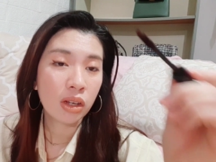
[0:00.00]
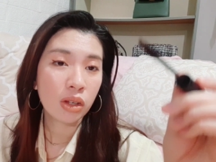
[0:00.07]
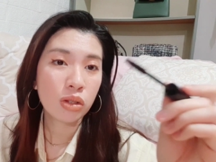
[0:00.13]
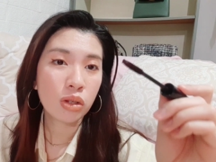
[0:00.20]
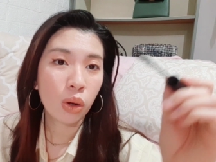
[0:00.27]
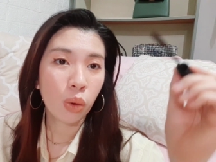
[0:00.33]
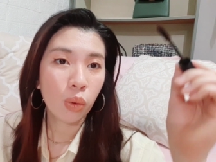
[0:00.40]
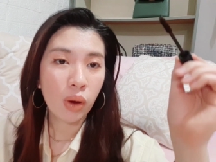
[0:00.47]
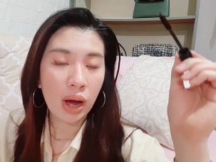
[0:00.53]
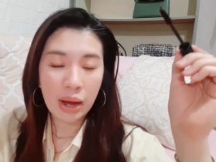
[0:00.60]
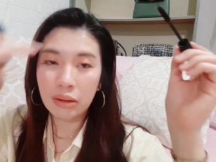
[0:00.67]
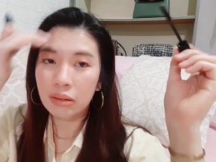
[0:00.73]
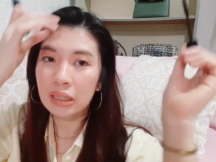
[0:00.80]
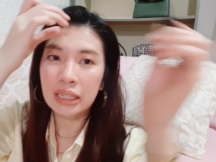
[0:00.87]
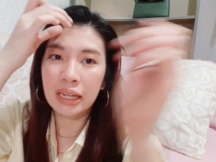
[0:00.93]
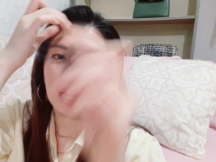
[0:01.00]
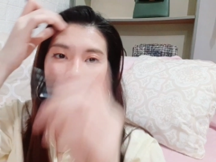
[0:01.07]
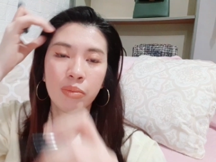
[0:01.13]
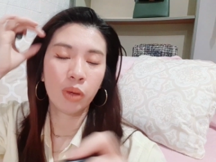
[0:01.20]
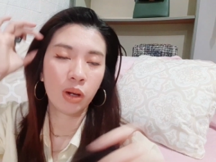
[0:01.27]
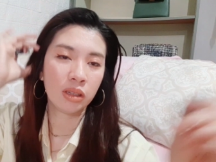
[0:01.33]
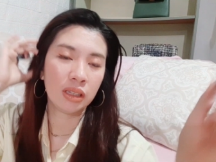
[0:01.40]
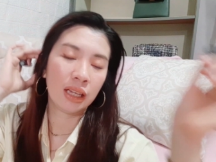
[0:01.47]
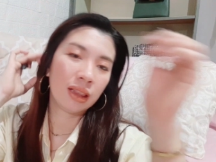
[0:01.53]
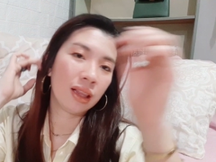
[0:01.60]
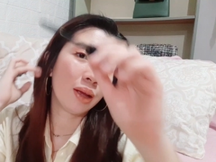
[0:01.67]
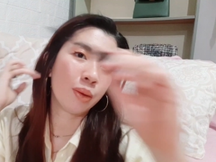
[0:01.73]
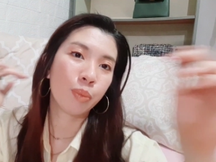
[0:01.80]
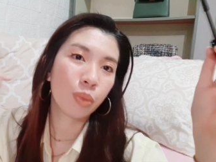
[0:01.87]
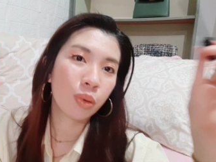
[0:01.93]
So I really am on that
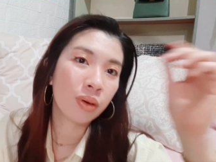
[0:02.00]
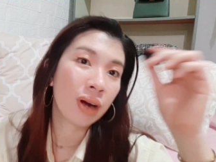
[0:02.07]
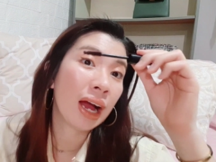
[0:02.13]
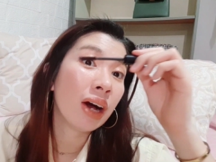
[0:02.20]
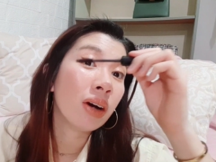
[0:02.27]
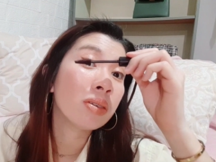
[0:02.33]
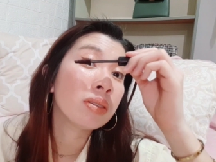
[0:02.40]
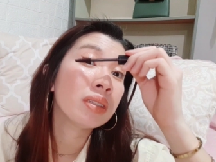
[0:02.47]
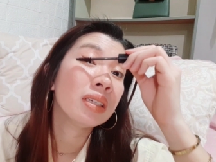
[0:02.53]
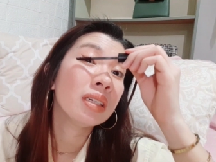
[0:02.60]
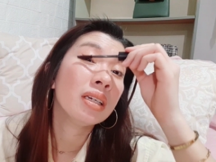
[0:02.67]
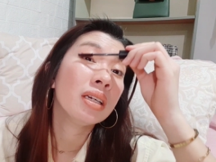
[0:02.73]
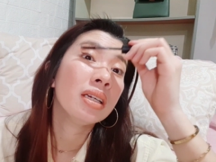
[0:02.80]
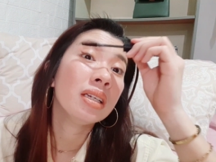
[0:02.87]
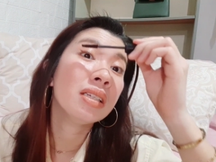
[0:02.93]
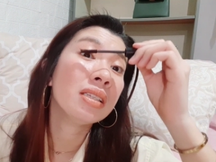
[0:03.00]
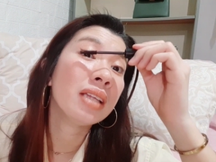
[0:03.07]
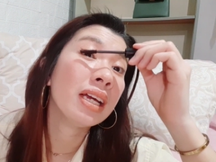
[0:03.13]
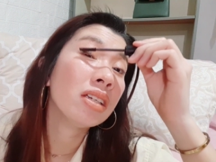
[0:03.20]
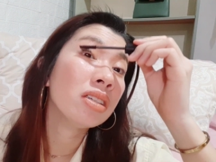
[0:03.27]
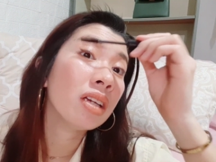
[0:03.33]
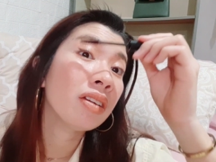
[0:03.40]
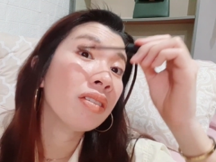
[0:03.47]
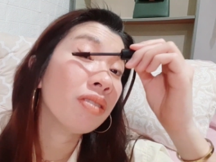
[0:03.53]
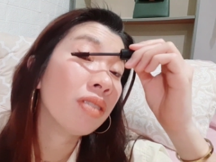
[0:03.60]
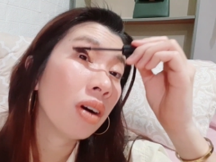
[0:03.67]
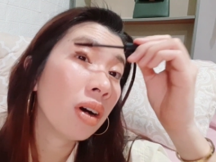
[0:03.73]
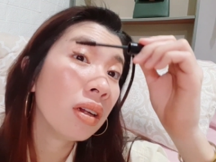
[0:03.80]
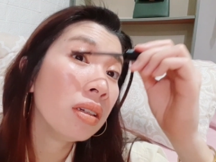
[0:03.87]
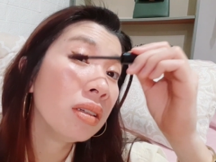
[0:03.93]
like brown stage in
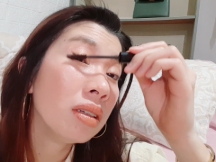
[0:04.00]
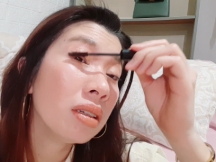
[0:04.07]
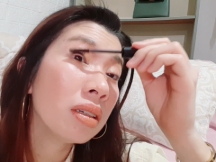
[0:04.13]
fall.